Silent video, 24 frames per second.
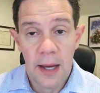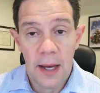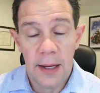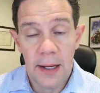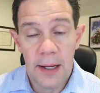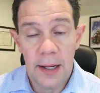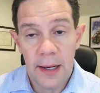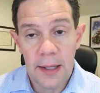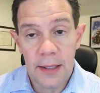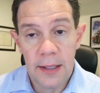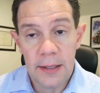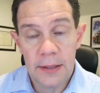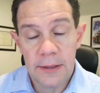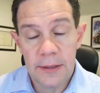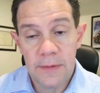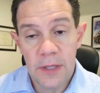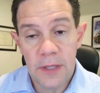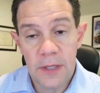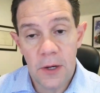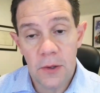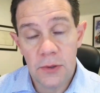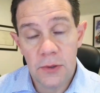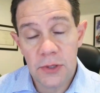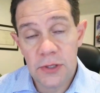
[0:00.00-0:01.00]
Uh,
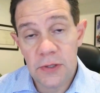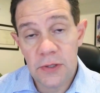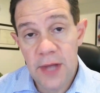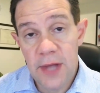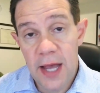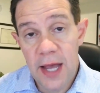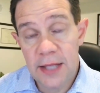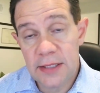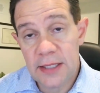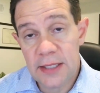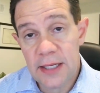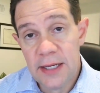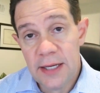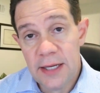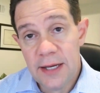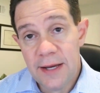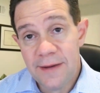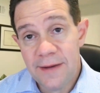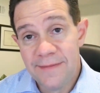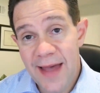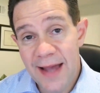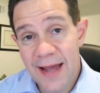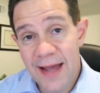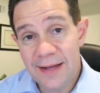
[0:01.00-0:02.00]
you know, so that's
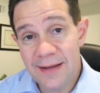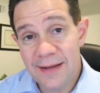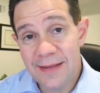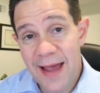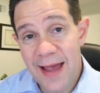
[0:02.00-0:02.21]
that